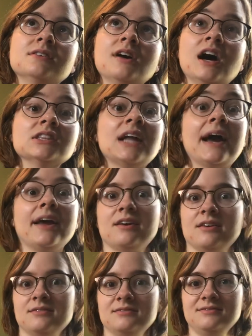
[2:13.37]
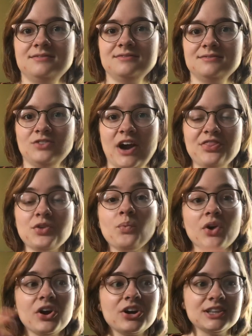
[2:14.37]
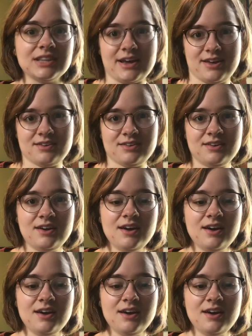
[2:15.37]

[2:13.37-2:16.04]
Alike, right? The word alike.